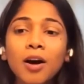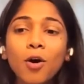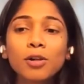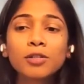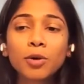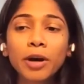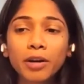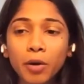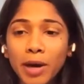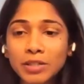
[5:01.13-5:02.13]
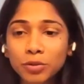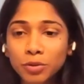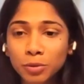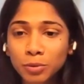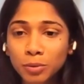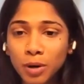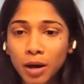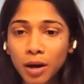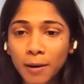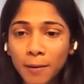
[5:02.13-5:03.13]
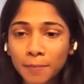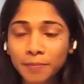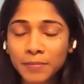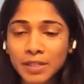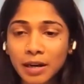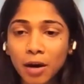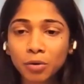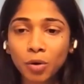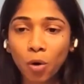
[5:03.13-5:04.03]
Also, I request you to send out